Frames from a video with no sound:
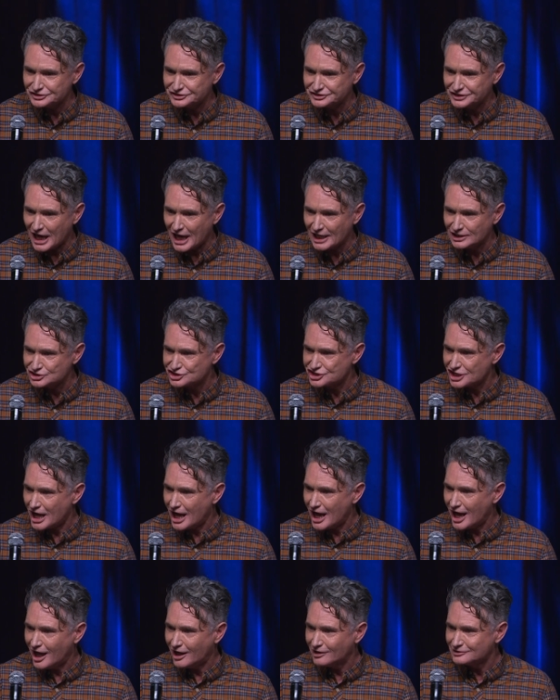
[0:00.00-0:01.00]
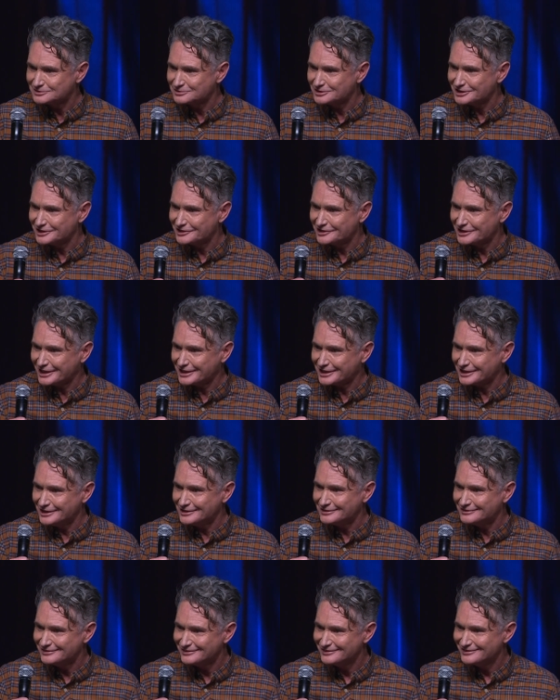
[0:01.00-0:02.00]
son, Charles. What do you
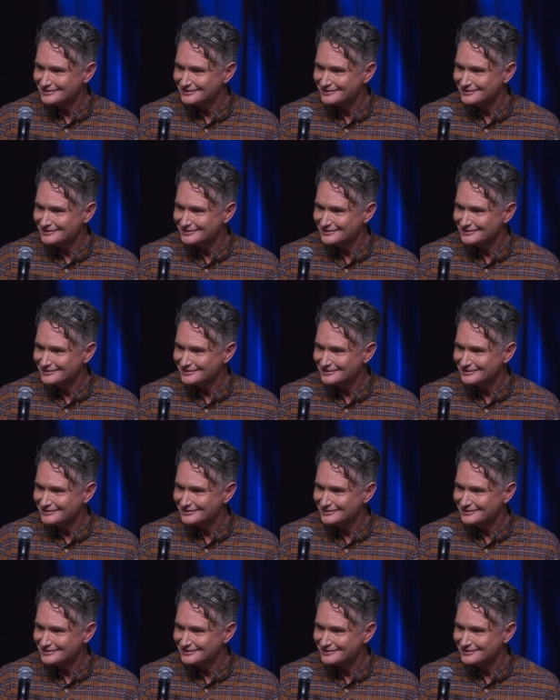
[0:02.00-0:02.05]
reckon?